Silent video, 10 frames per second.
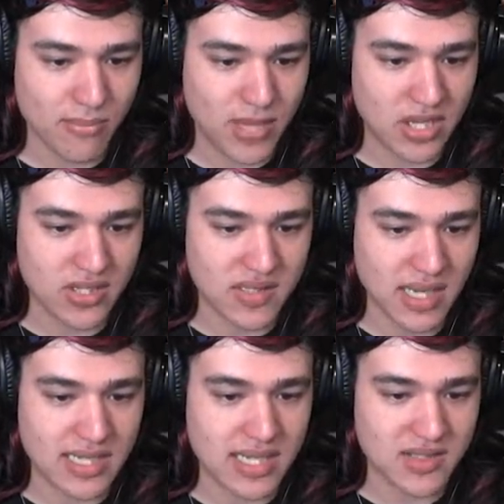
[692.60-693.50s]
Because
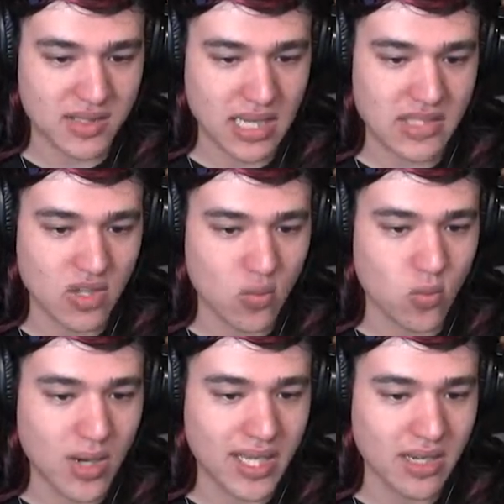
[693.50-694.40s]
it doesn't, it's not
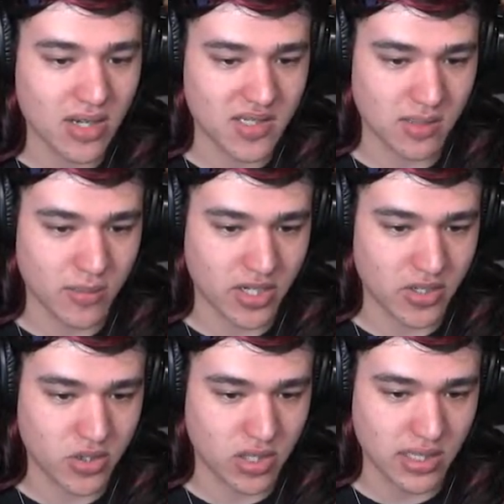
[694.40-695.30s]
recognizing my
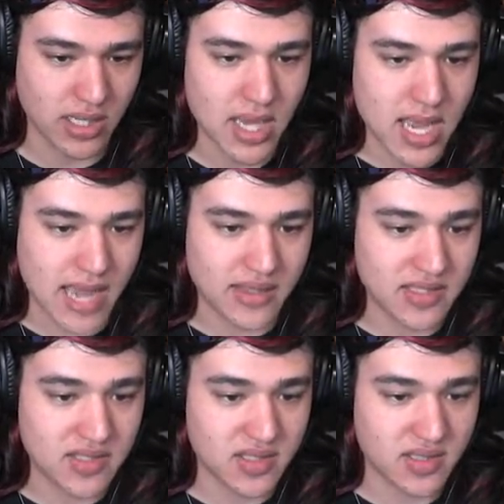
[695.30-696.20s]
controller. And
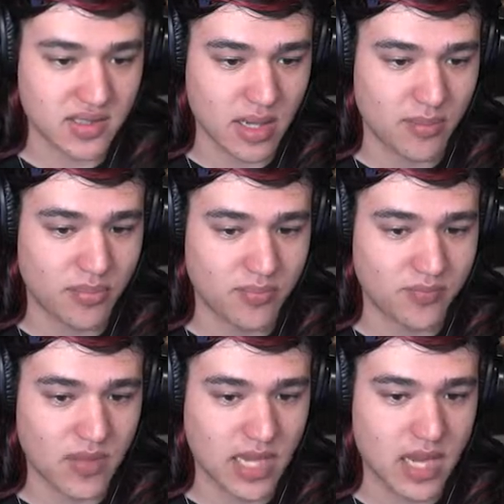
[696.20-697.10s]
this is, a,
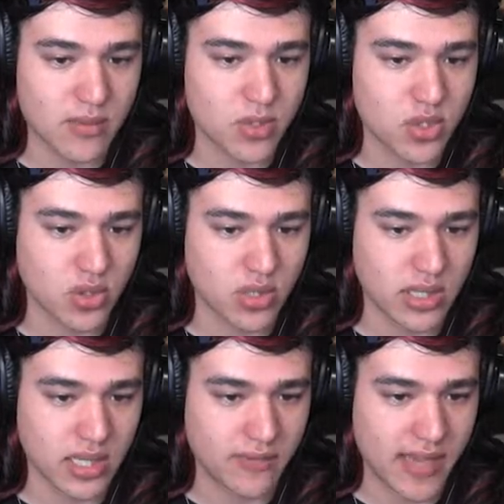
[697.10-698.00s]
like, I'm
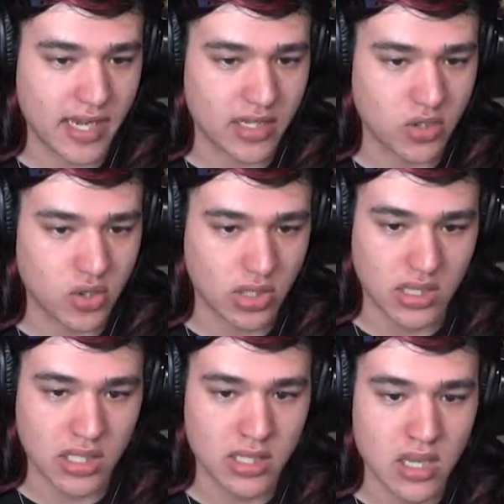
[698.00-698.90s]
sure if I had a
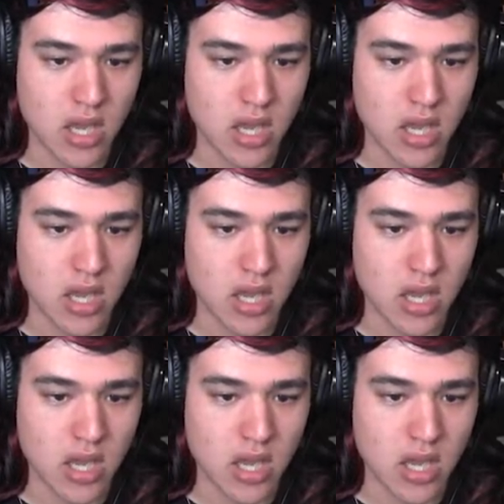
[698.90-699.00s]
controller